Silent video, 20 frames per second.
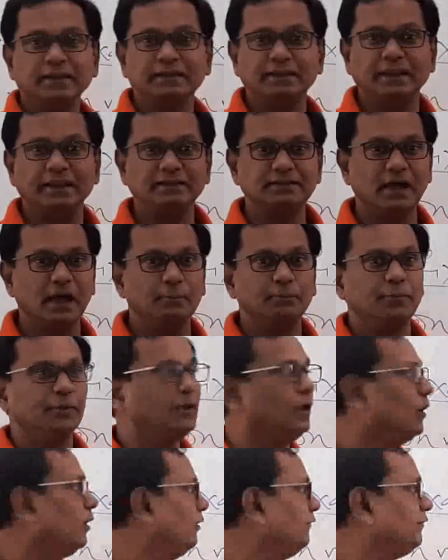is an example
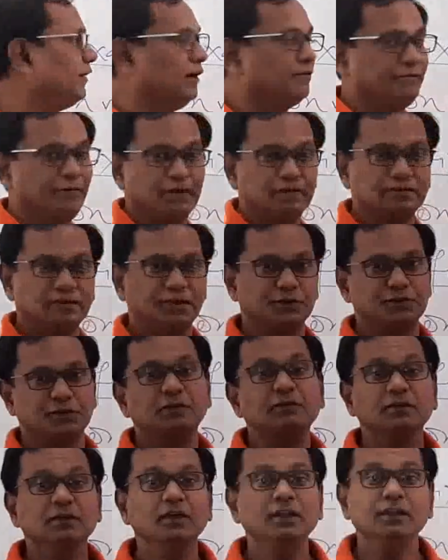of
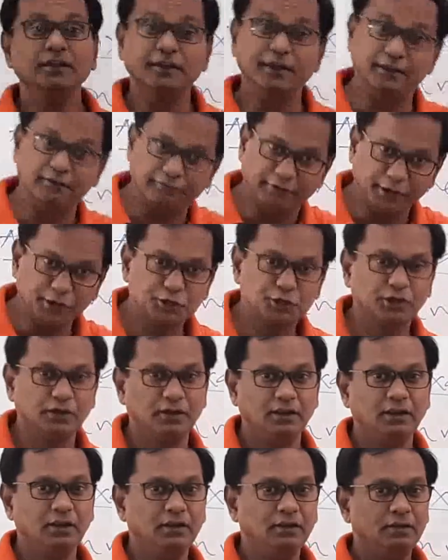affixation in which
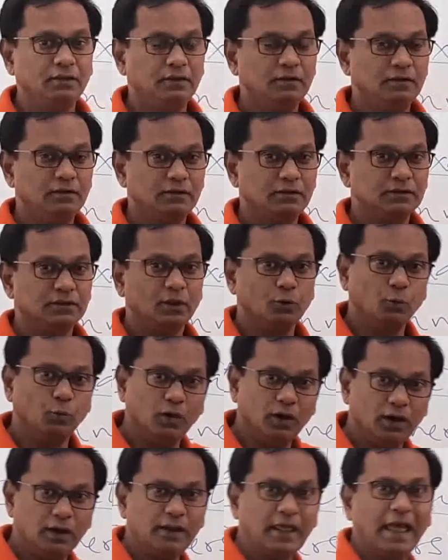the
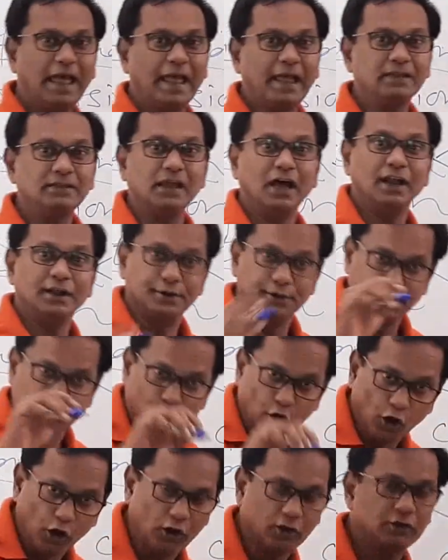word has
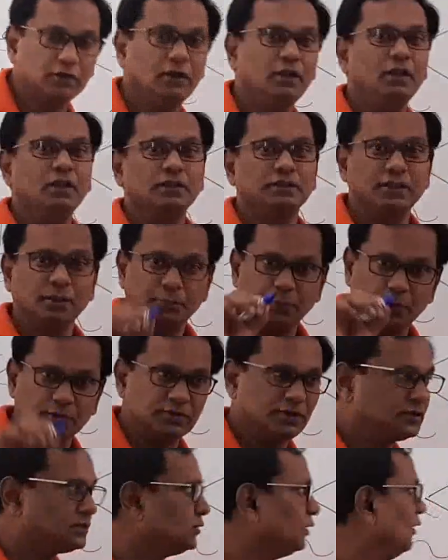undergone the
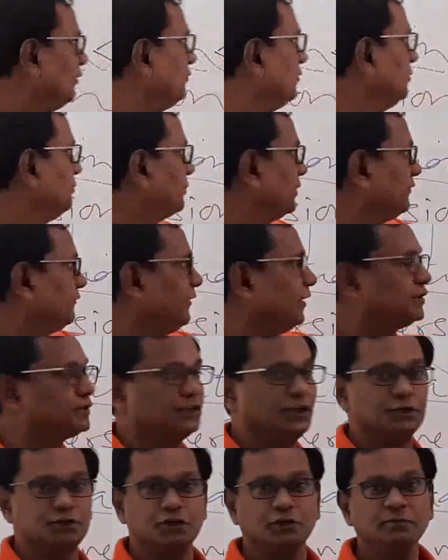process of
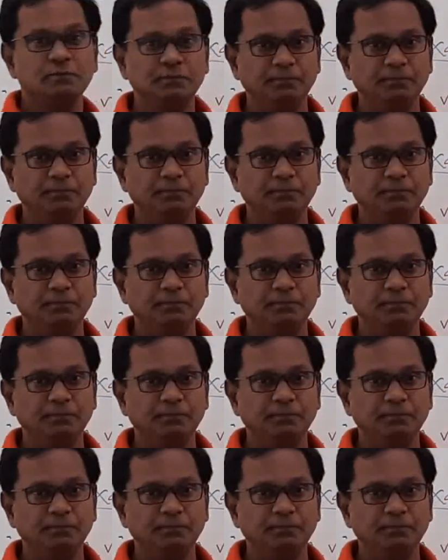prefixation